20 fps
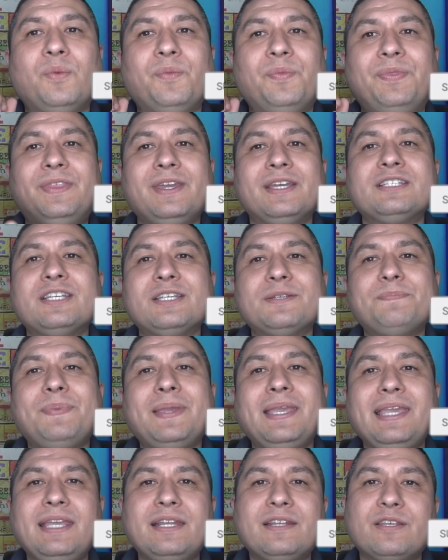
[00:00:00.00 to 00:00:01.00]
This is
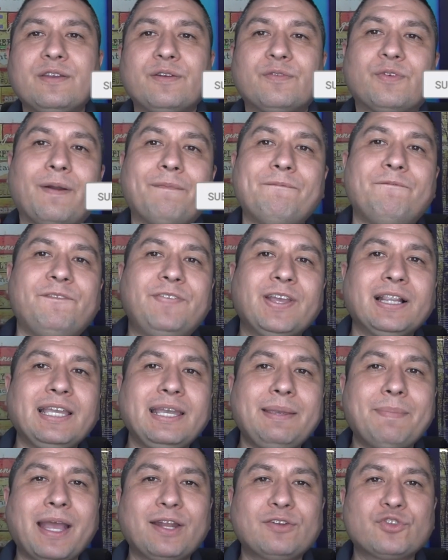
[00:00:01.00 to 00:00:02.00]
Pete from
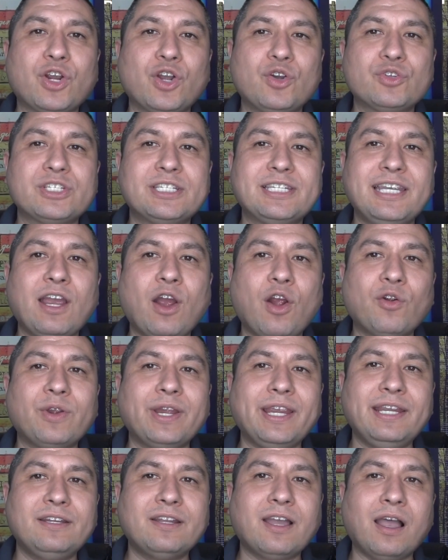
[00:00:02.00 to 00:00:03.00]

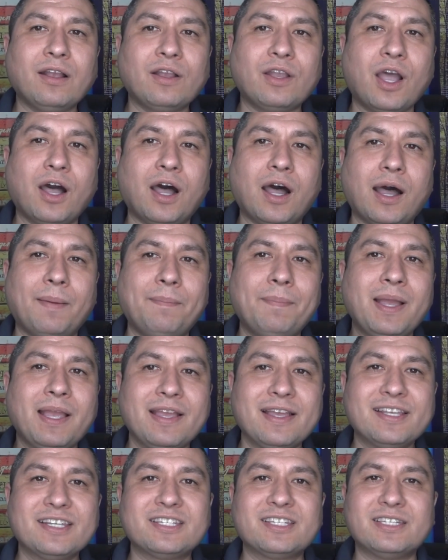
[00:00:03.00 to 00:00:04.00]
PhillyMetroCRE.com,
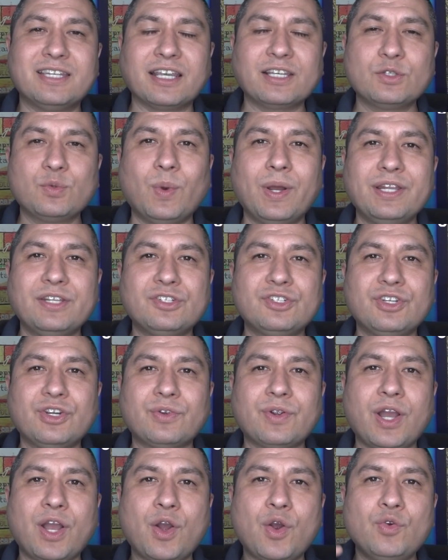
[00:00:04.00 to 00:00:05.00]

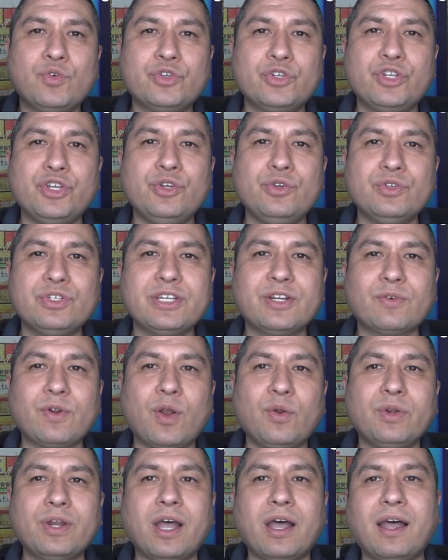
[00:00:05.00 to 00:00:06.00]

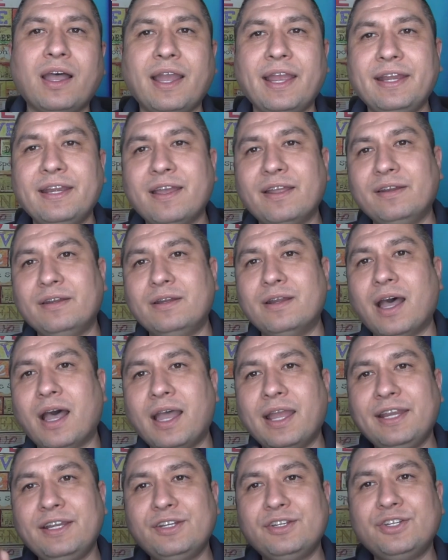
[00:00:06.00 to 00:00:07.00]

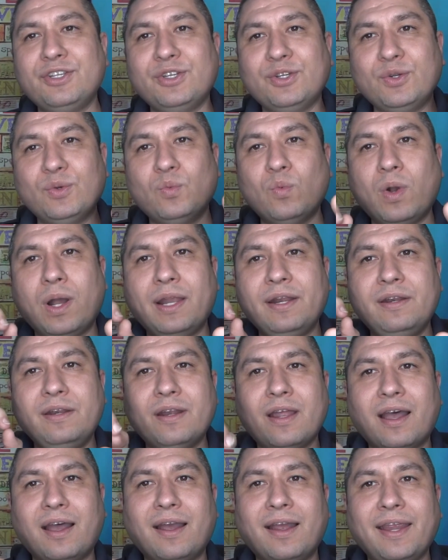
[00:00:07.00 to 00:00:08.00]

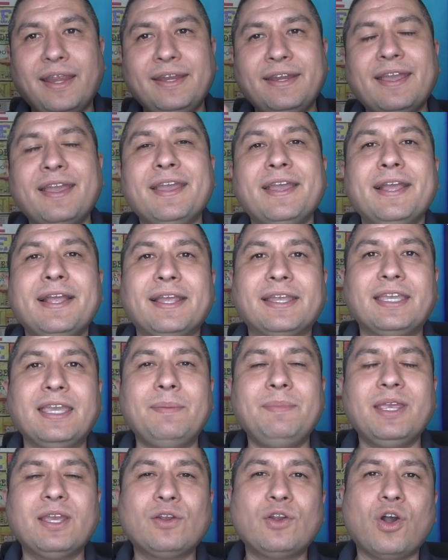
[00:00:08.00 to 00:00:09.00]
610-209-9219.
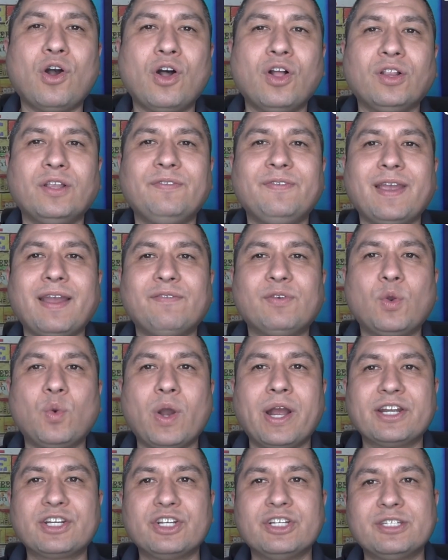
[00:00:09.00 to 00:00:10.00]
Give me a call if you have
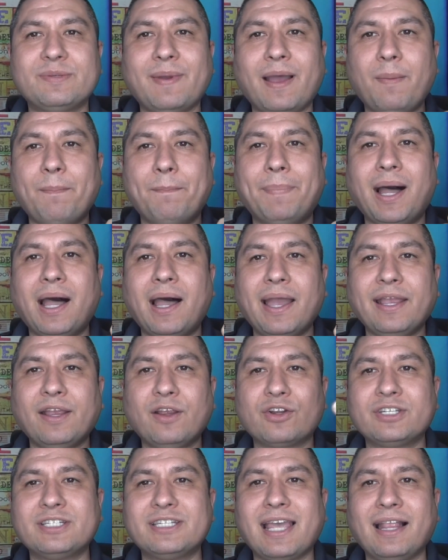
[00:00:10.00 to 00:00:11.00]
questions about buying
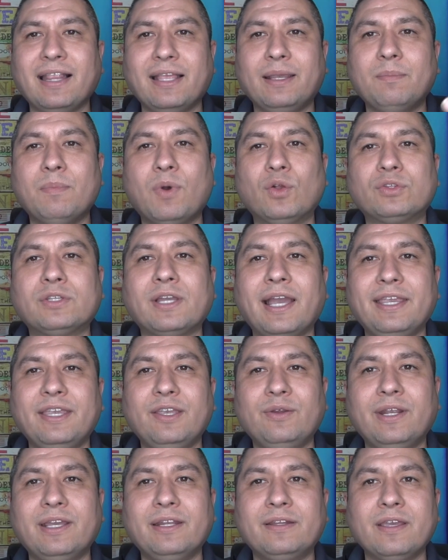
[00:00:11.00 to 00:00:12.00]
or selling
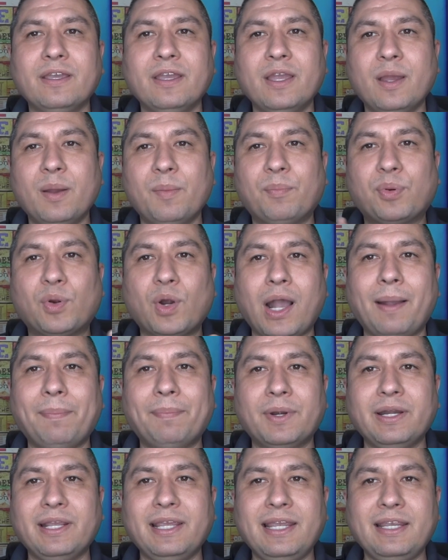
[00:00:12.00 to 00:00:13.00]
multi-unit
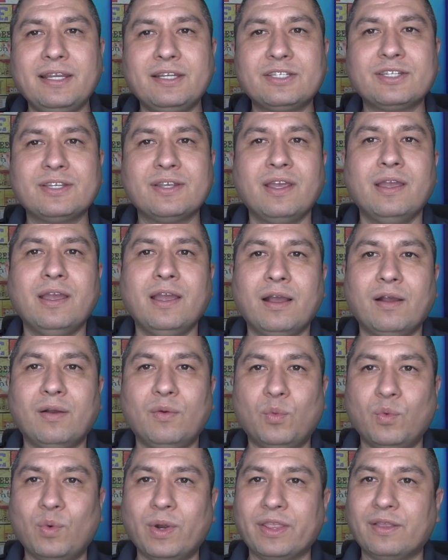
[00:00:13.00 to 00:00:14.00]
properties,
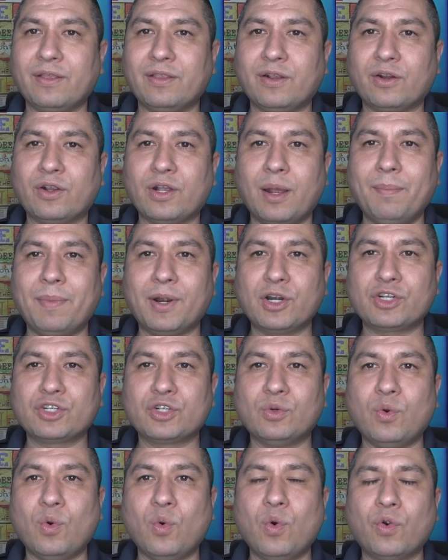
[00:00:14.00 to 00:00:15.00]
whether they're
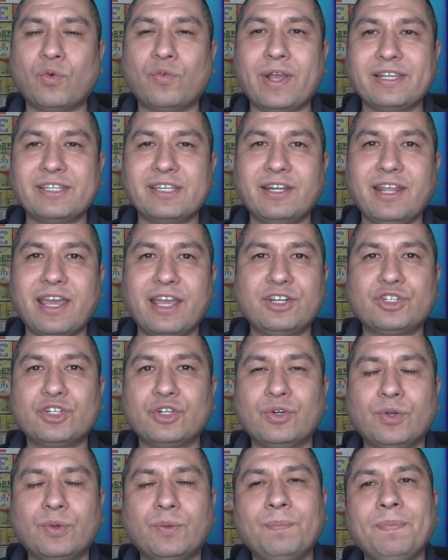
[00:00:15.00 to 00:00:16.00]
commercial or
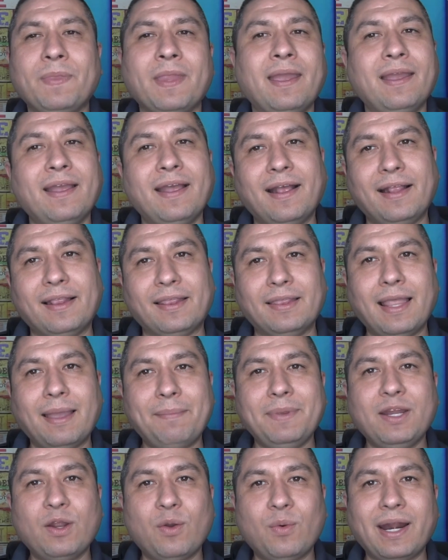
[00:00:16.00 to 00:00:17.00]
residential.
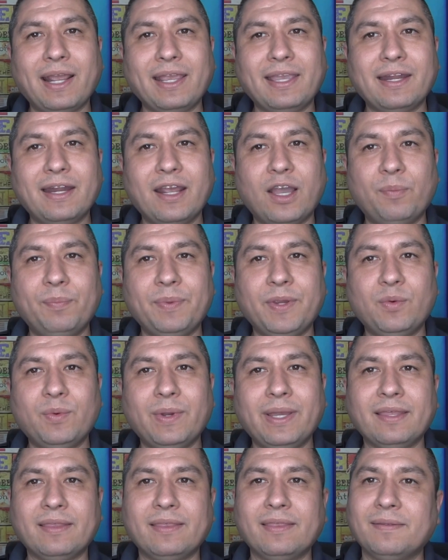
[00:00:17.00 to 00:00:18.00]
Let me know what I can help you
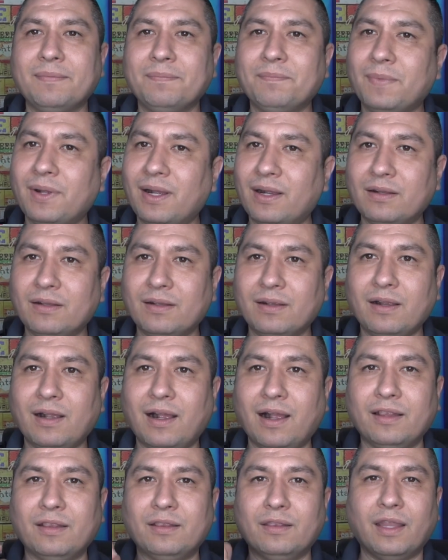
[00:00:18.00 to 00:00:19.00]
with.
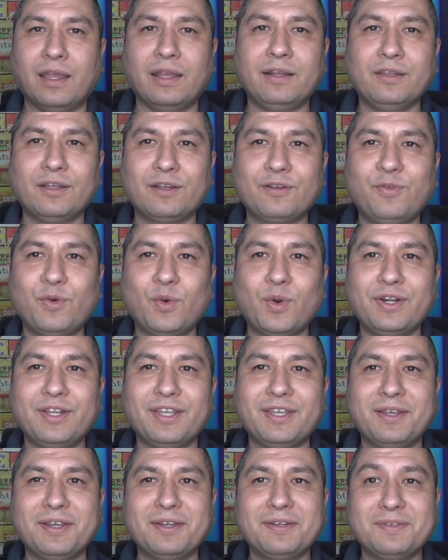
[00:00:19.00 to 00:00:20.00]
I look forward
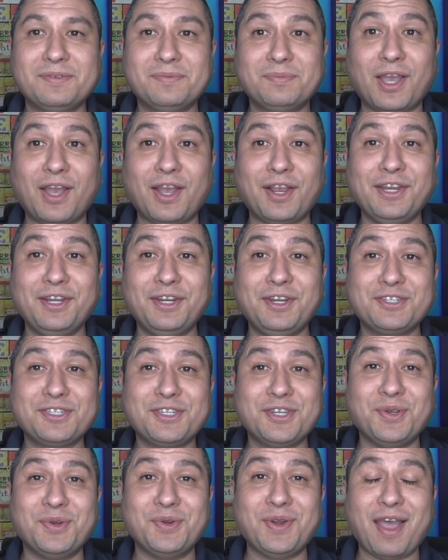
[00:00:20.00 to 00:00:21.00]
to talking to you
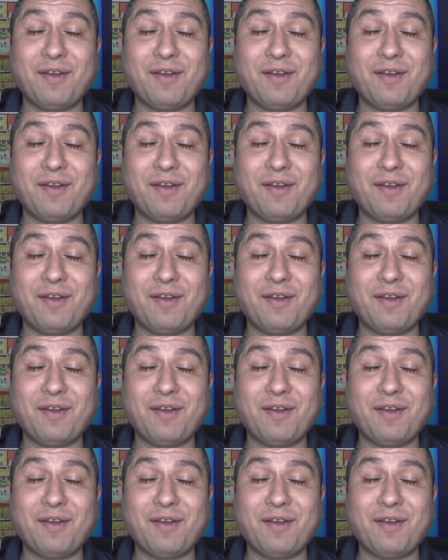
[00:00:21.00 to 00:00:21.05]
soon.